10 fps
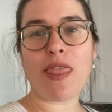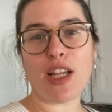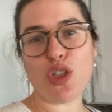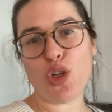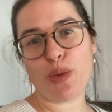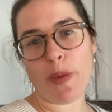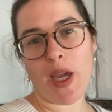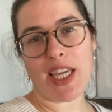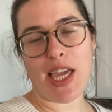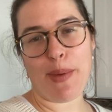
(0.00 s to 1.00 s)
The
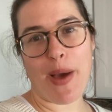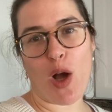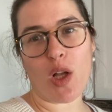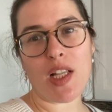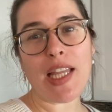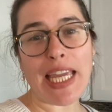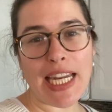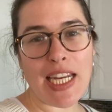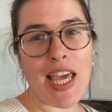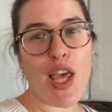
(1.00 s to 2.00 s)
toothpick came out
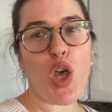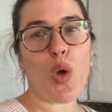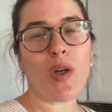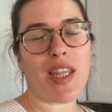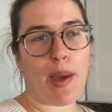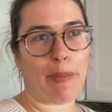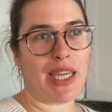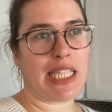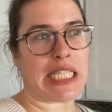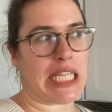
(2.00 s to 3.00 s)
clean. What that
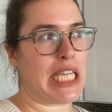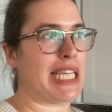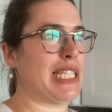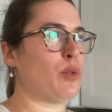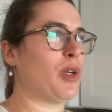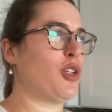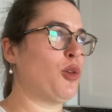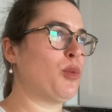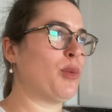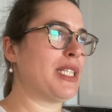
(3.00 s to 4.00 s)
means is when
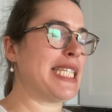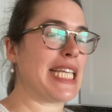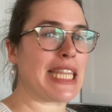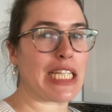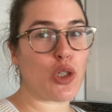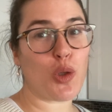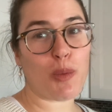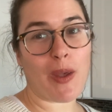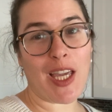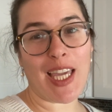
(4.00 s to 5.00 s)
you stick the
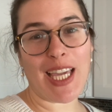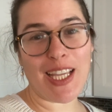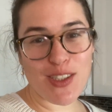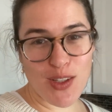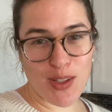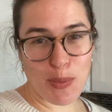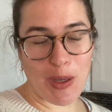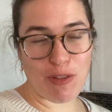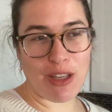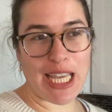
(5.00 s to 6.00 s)
toothpick into the
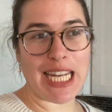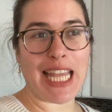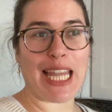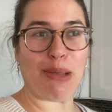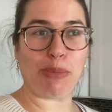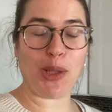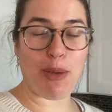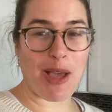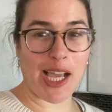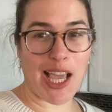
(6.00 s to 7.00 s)
muffin and then pull it
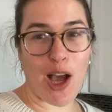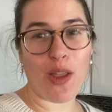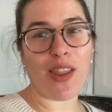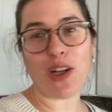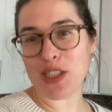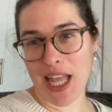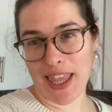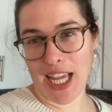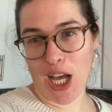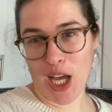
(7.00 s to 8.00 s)
back out, there's
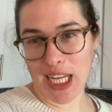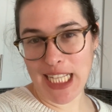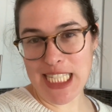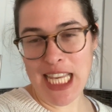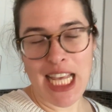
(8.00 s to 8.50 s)
nothing on it.